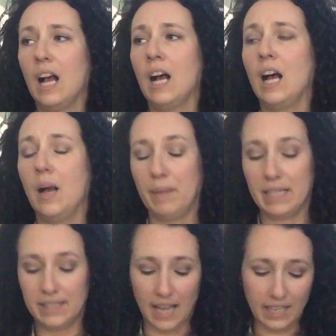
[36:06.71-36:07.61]
My
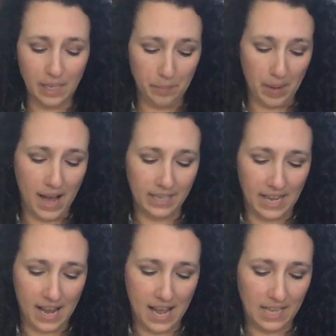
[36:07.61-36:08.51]
second
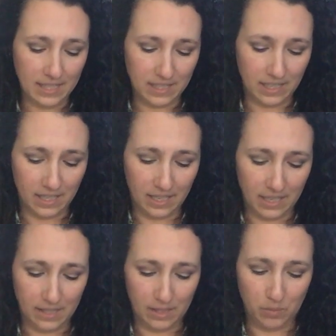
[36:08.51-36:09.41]
podcast
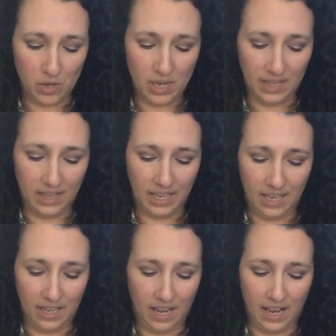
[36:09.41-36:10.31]
is one
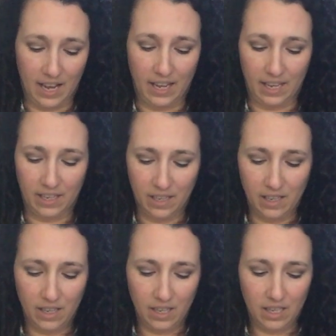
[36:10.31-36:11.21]
that I
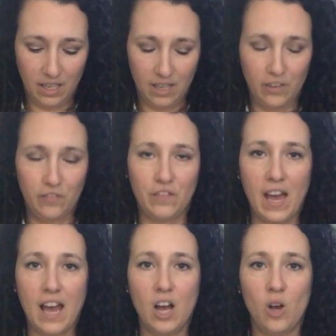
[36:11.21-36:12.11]

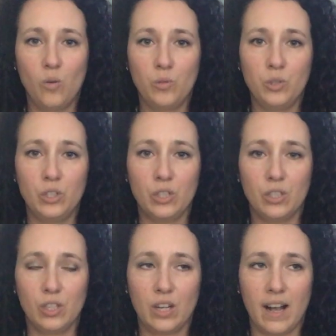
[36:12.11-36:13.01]
found,
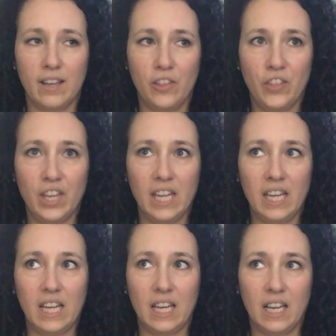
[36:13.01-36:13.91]
I
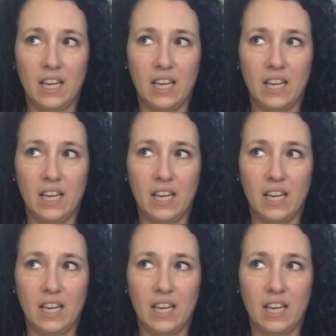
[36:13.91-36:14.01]
think